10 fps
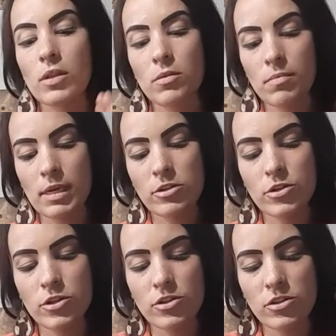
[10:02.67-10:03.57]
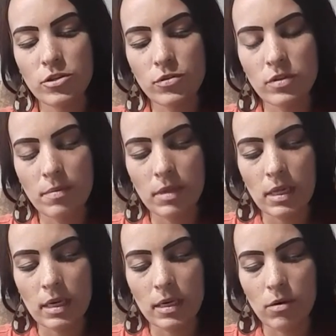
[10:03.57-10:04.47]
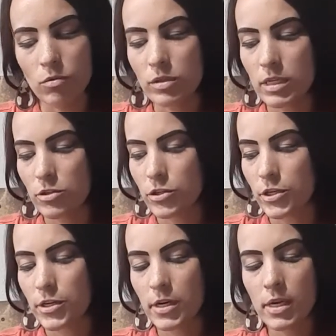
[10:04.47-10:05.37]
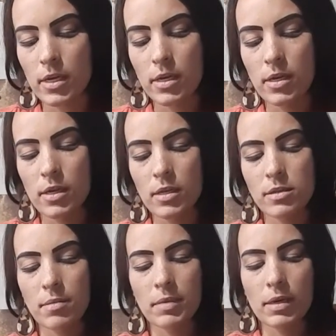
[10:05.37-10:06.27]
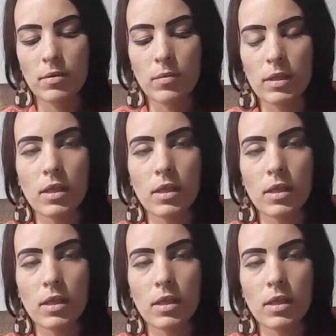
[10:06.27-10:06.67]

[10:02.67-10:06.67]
make sure you just use something like an old t-shirt. Something